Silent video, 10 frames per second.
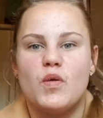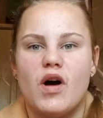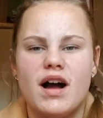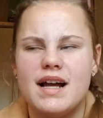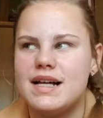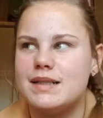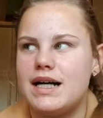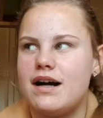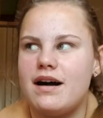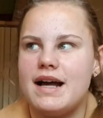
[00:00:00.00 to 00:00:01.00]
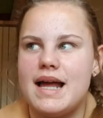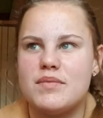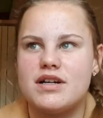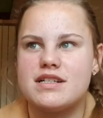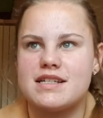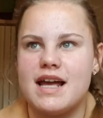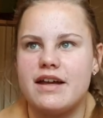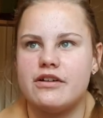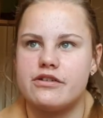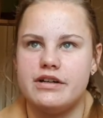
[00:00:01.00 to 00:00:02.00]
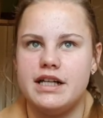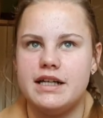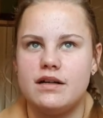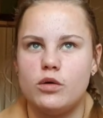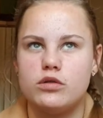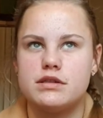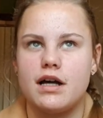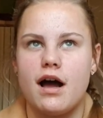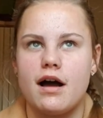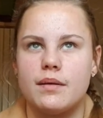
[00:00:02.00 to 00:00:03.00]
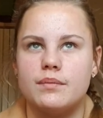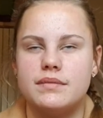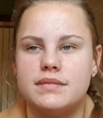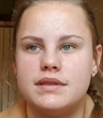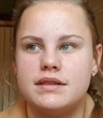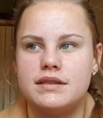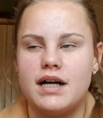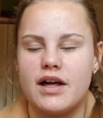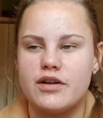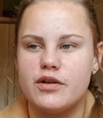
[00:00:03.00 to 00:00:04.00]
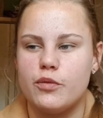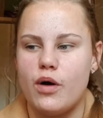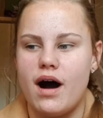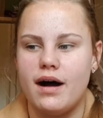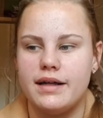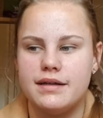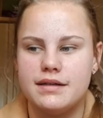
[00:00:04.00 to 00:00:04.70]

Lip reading: Why am I saying really the whole time? I don't know why.